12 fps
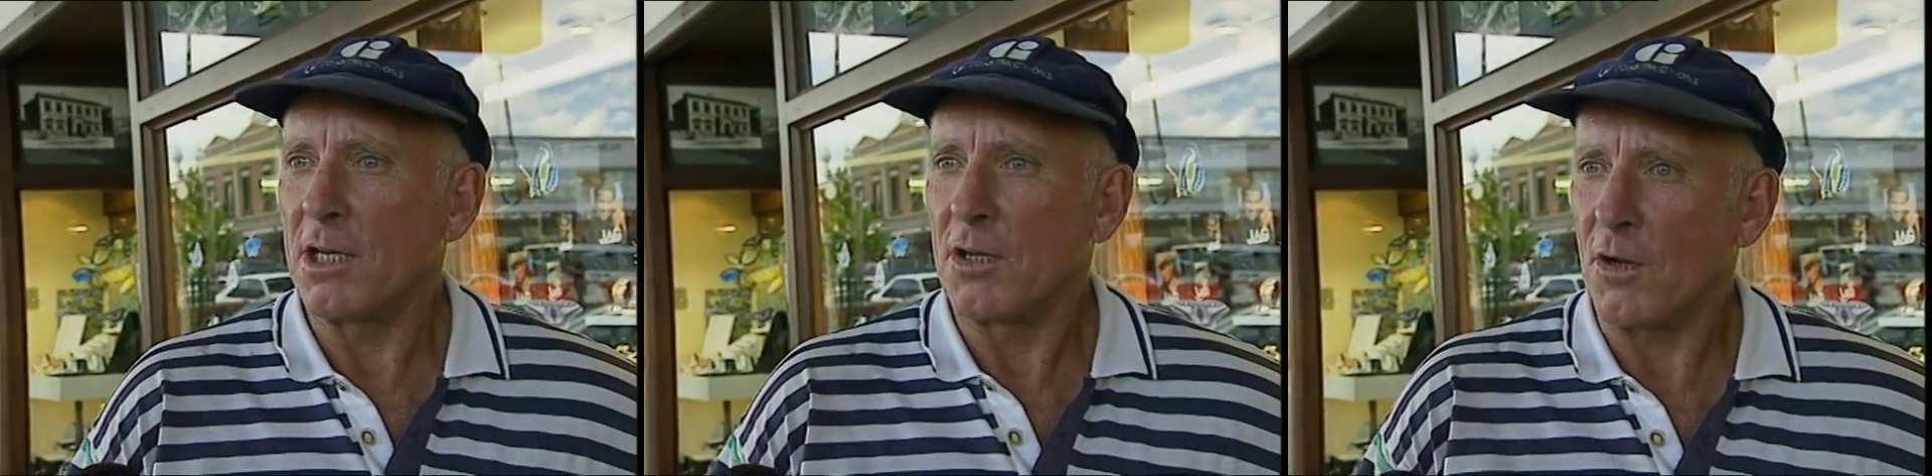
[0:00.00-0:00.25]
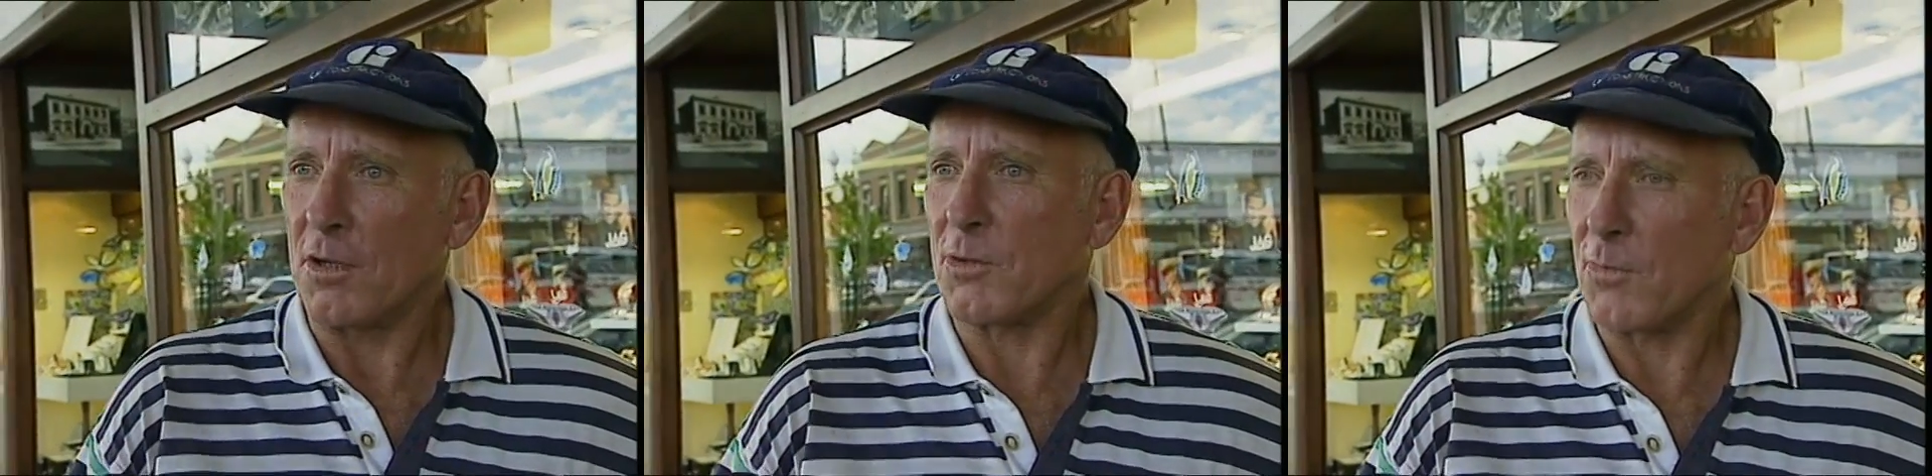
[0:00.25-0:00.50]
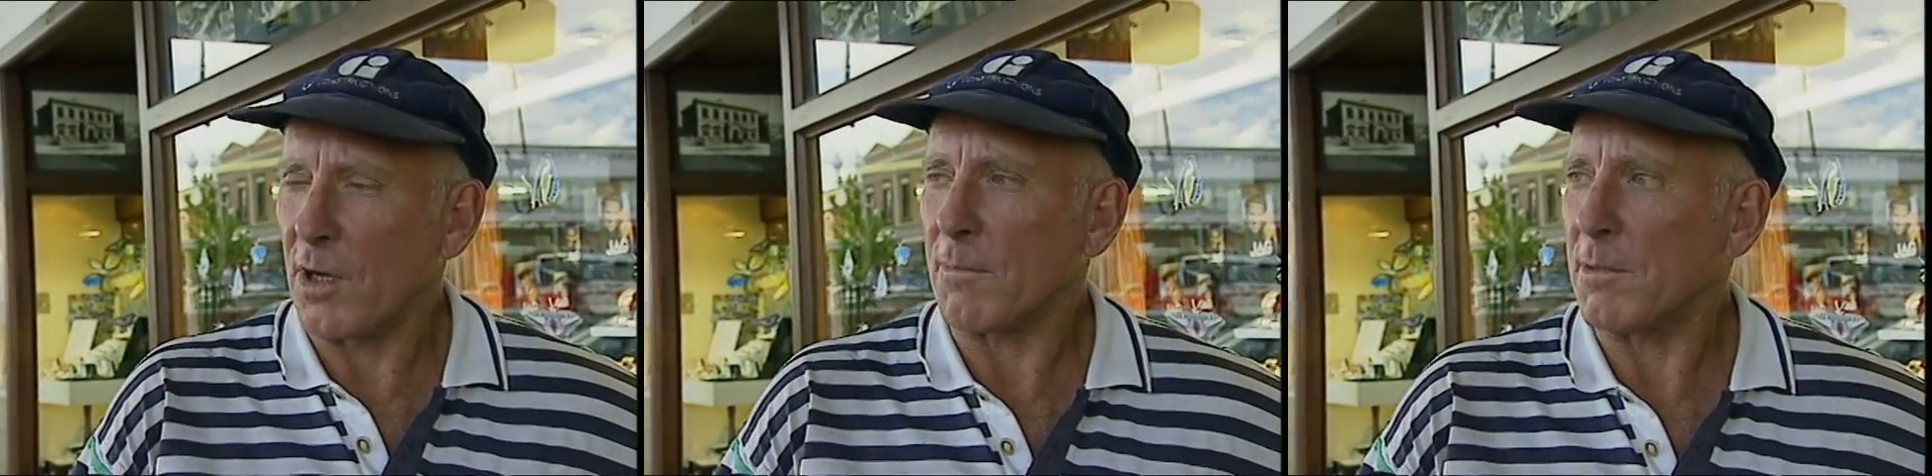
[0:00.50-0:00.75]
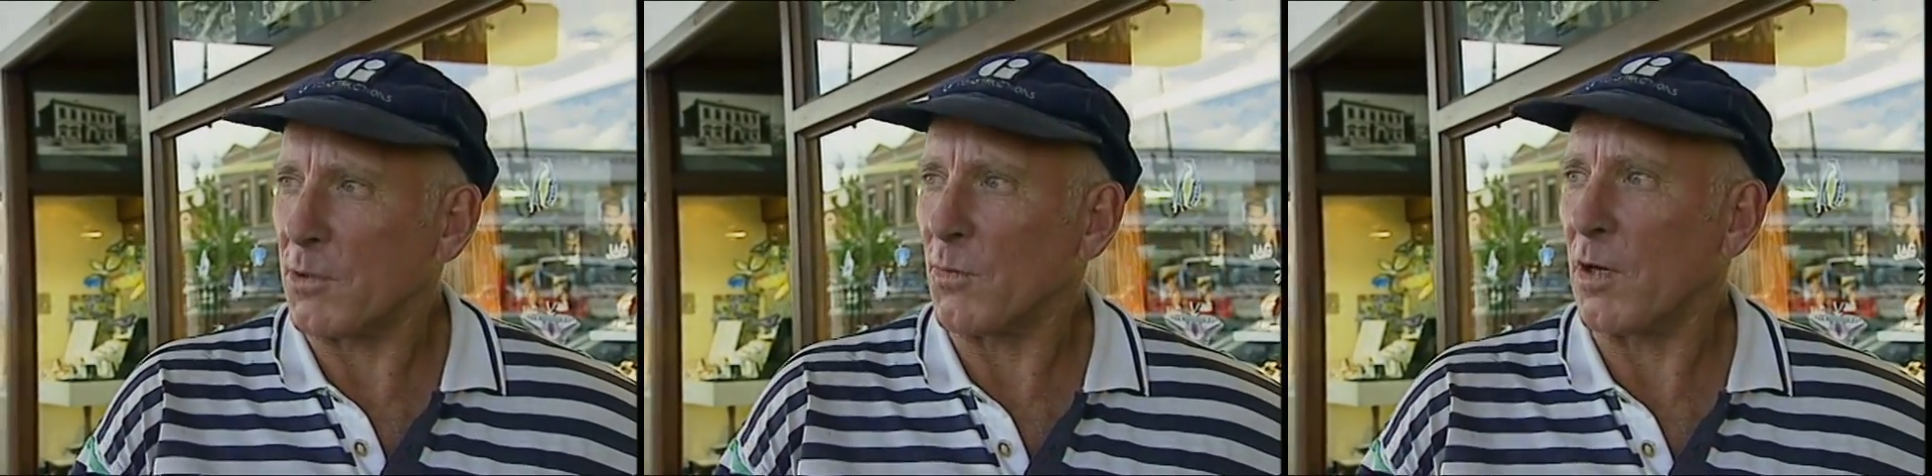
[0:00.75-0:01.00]
not to work
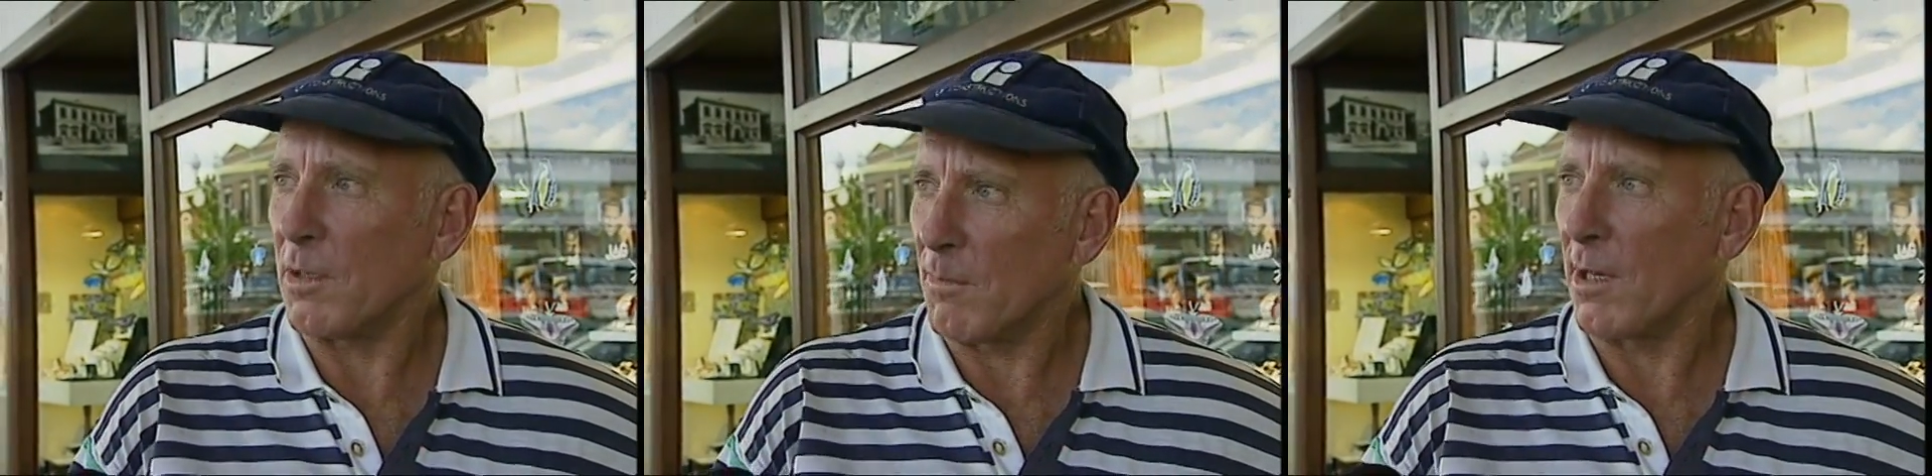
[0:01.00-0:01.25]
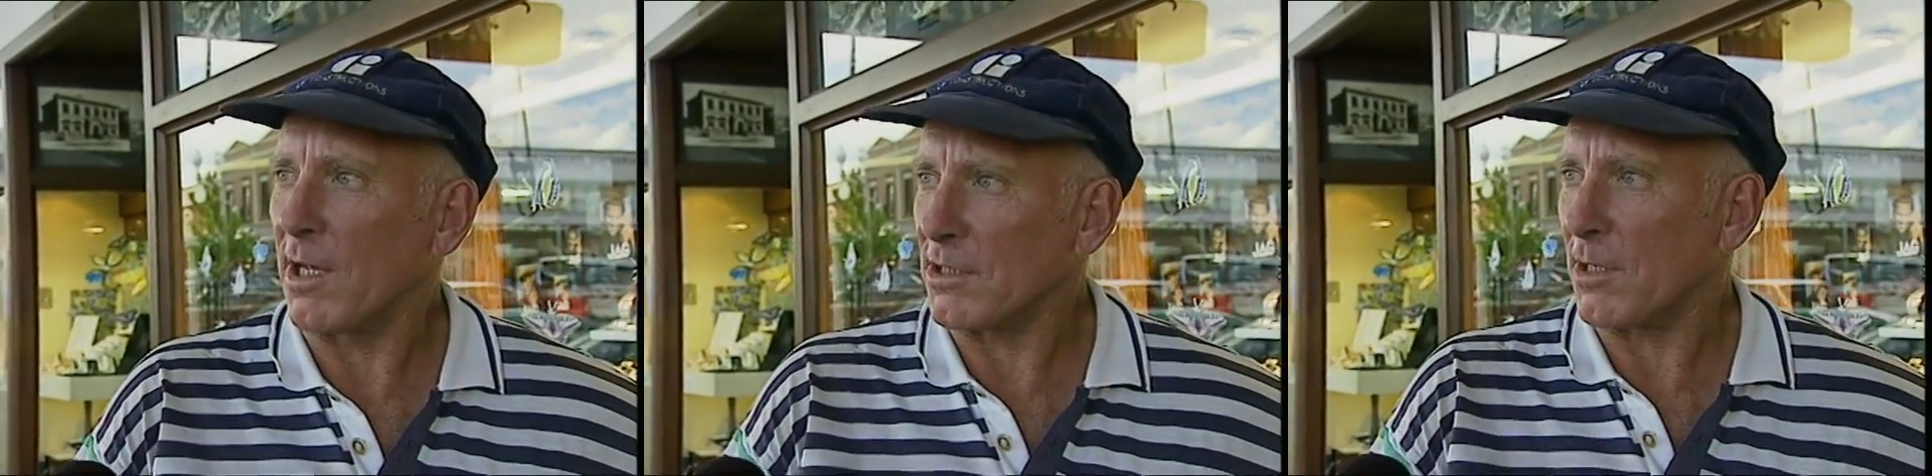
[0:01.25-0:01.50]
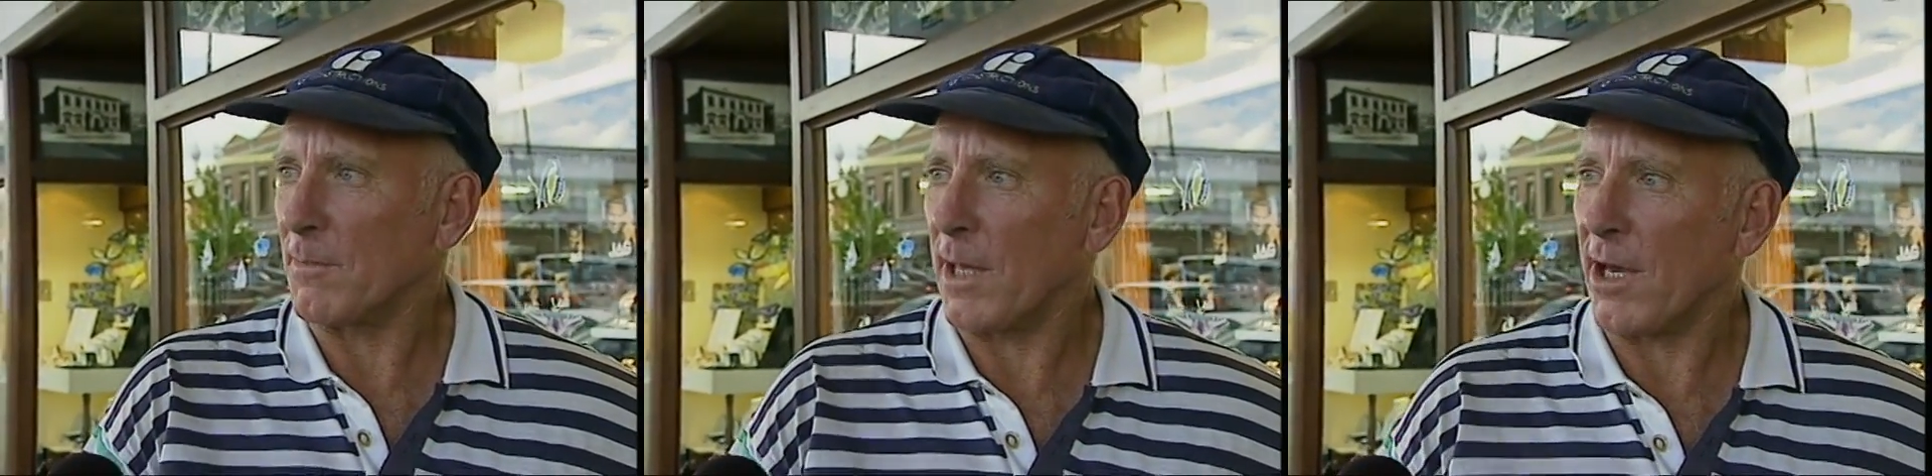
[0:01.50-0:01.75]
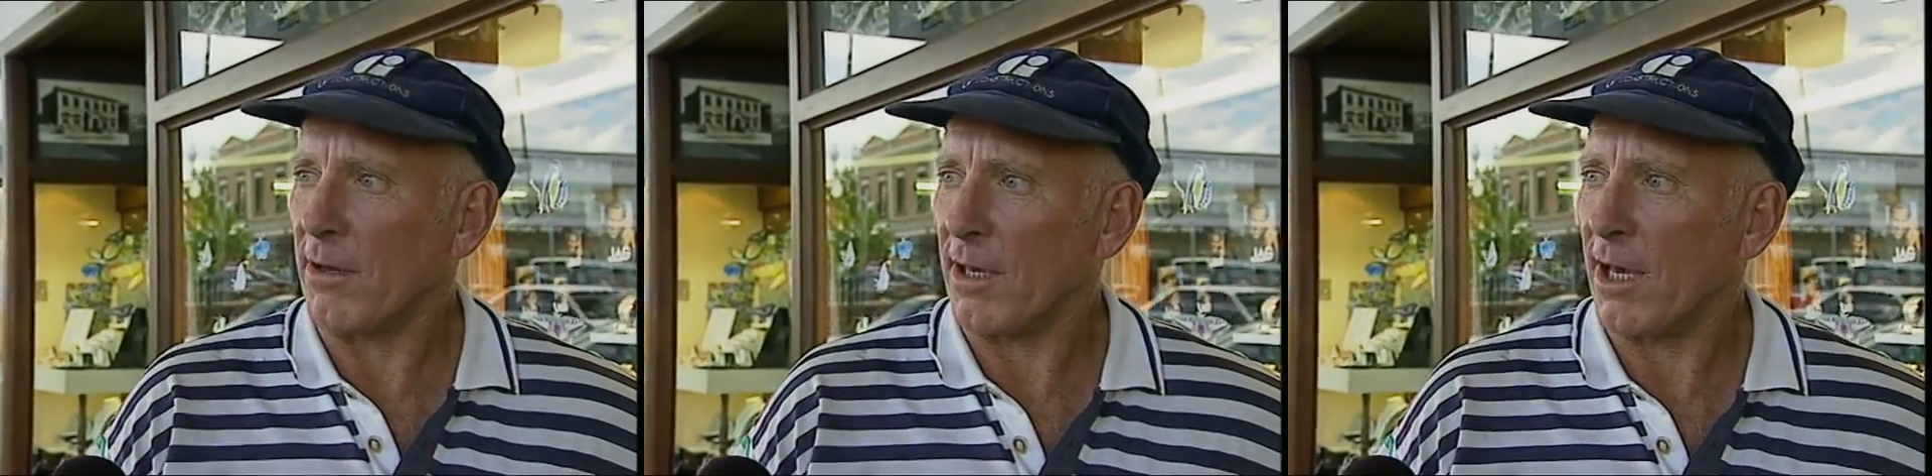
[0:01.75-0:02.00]
between meals and I'll be
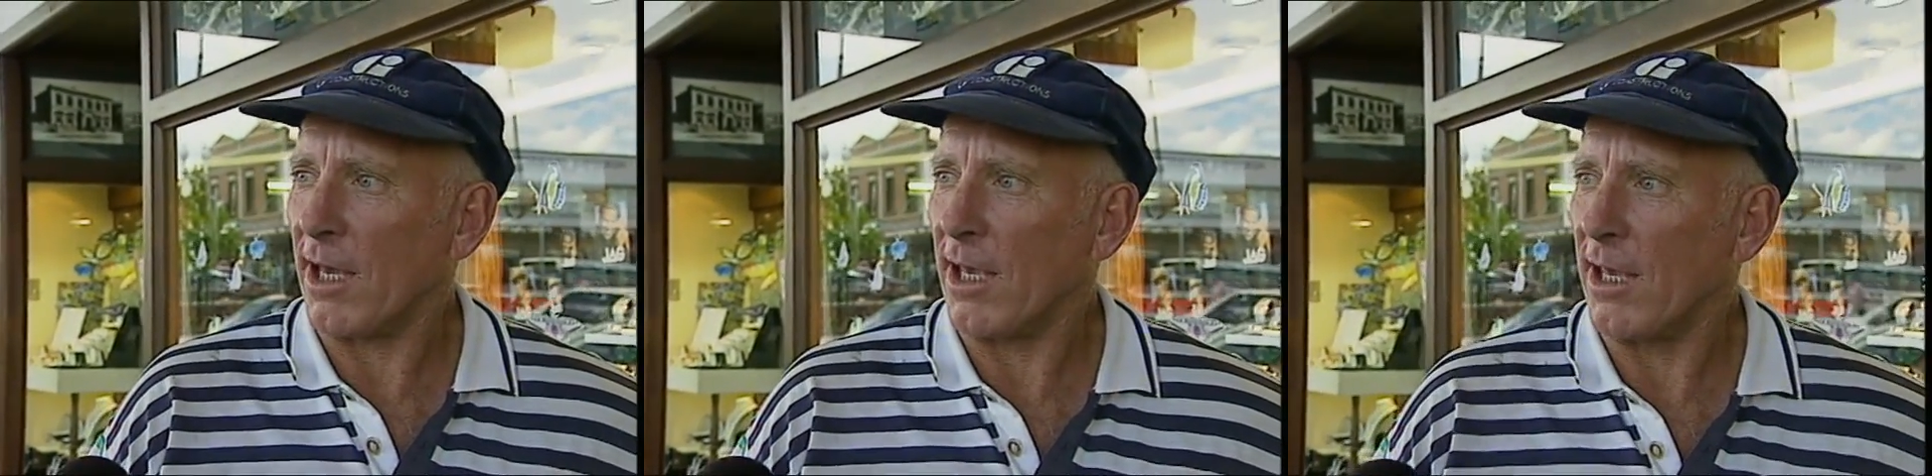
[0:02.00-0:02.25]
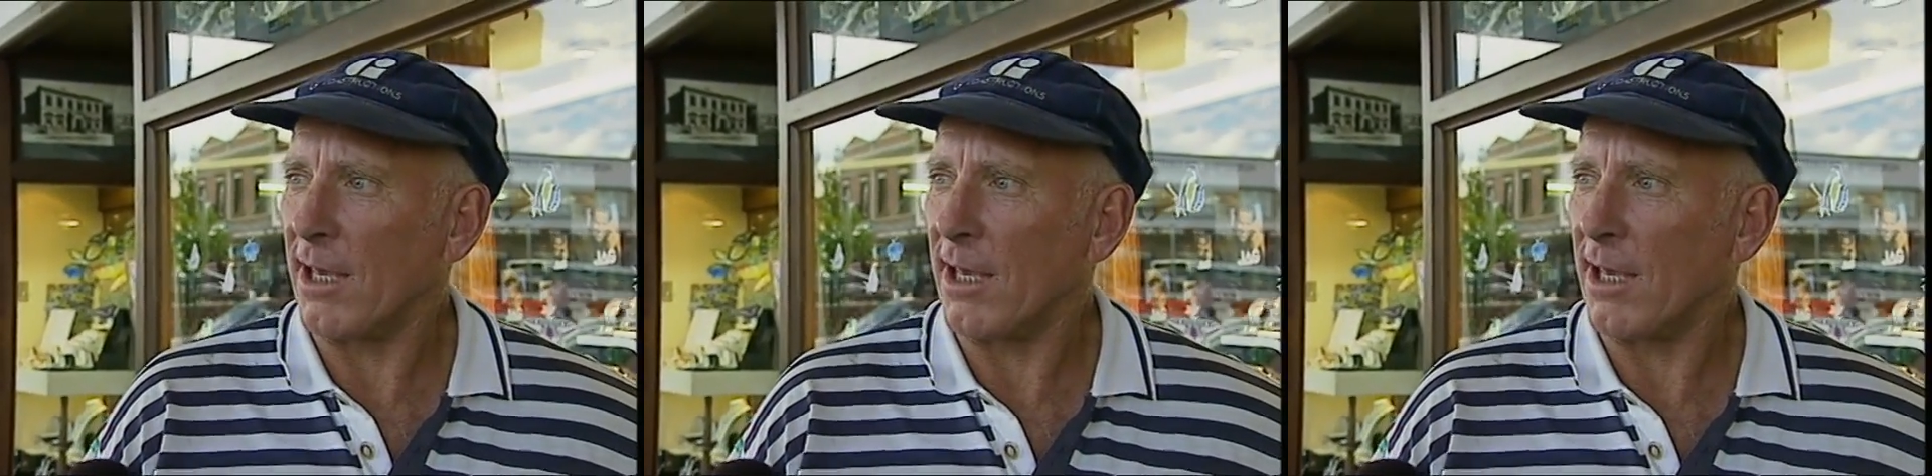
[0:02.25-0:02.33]
okay.